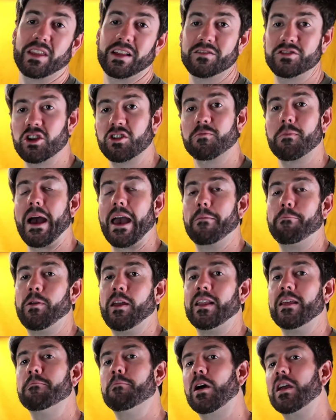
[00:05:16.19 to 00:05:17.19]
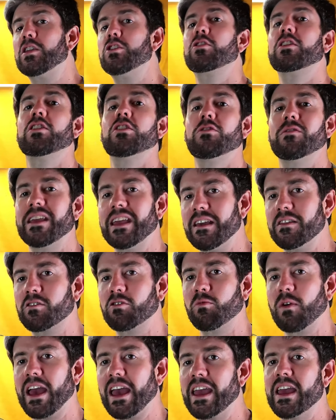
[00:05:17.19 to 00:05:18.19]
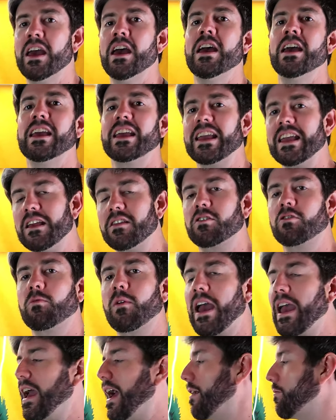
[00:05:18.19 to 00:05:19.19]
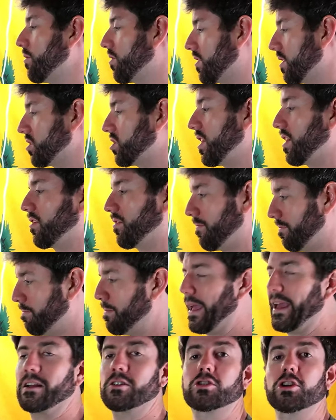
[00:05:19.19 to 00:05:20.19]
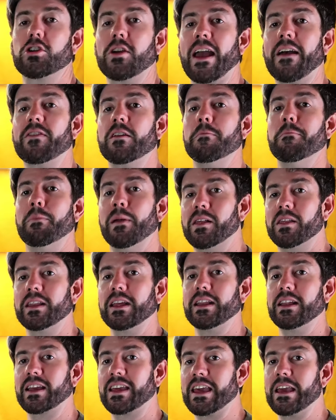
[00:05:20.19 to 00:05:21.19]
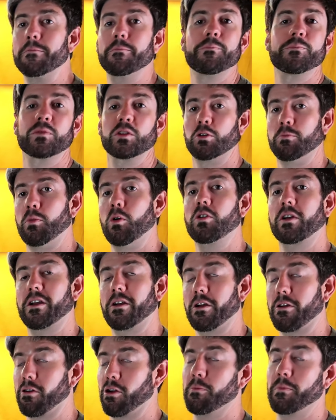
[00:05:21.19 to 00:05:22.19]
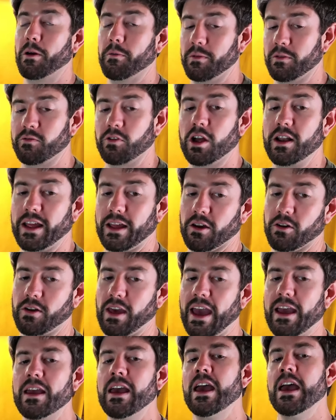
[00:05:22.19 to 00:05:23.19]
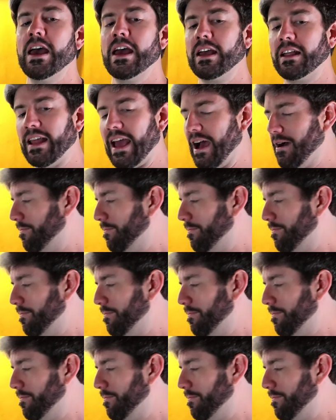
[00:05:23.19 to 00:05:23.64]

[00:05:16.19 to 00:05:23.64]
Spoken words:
Just my opinion, but you can do either way. Either way, I would suggest making sure you have the ability to keep your bolt carrier group up and running, okay? Now,